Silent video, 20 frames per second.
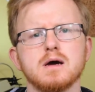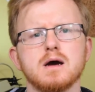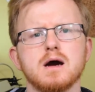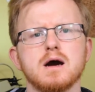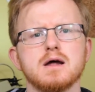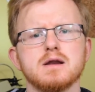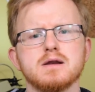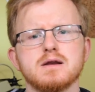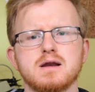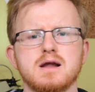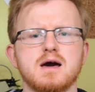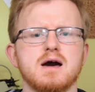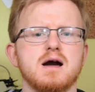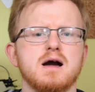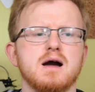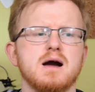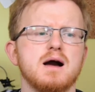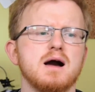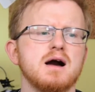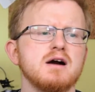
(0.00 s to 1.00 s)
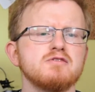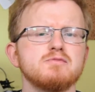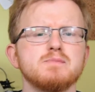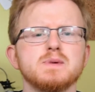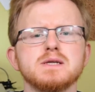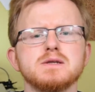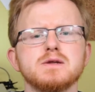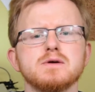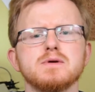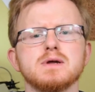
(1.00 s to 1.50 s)
and I've
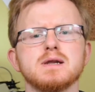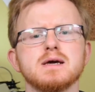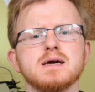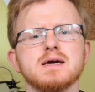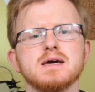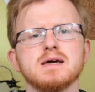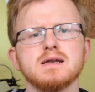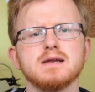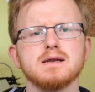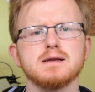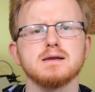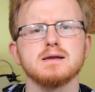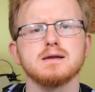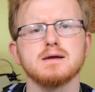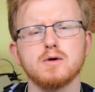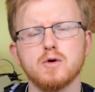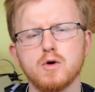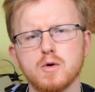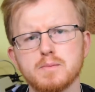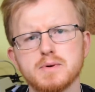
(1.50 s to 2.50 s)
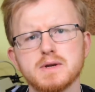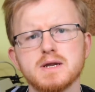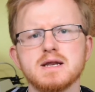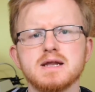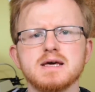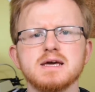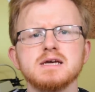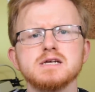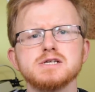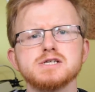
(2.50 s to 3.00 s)
been doing it in opening
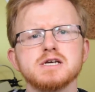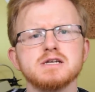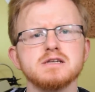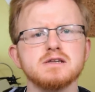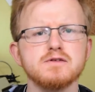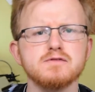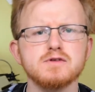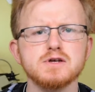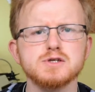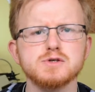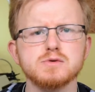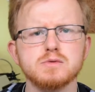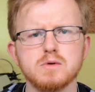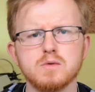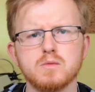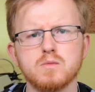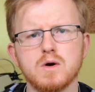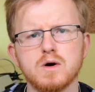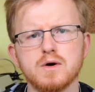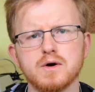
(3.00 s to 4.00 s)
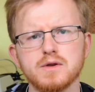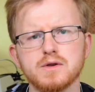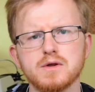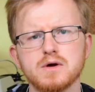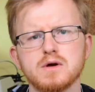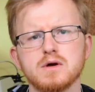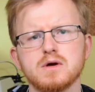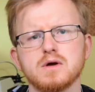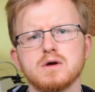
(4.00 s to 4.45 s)
each individual one,